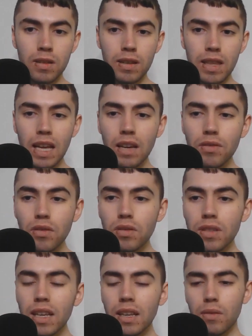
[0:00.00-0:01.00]
Now, if you
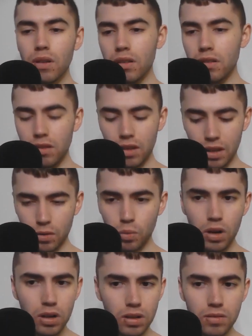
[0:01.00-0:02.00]
say it, well, you're like,
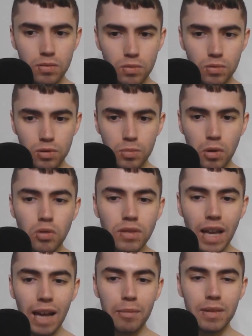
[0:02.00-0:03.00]
what is supposed
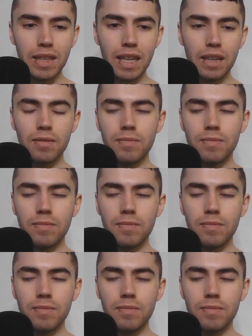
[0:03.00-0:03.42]
to happen then?